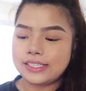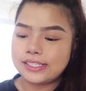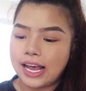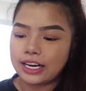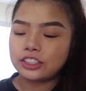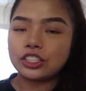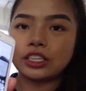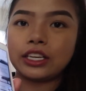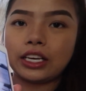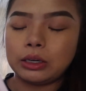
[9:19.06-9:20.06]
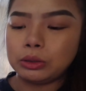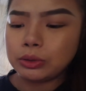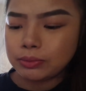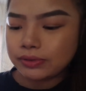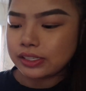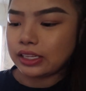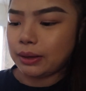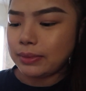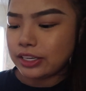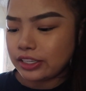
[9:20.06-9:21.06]
is actually. Oops.
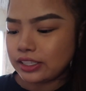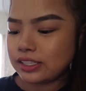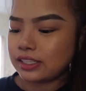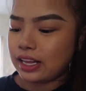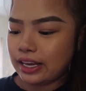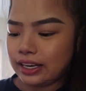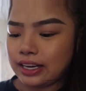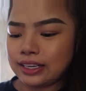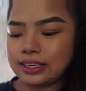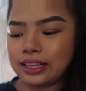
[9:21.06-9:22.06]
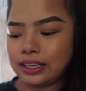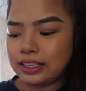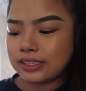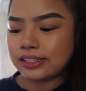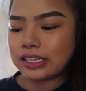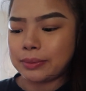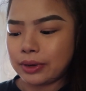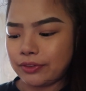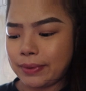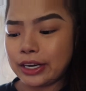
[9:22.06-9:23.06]
Let me just like delete some
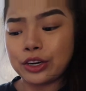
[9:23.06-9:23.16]
of my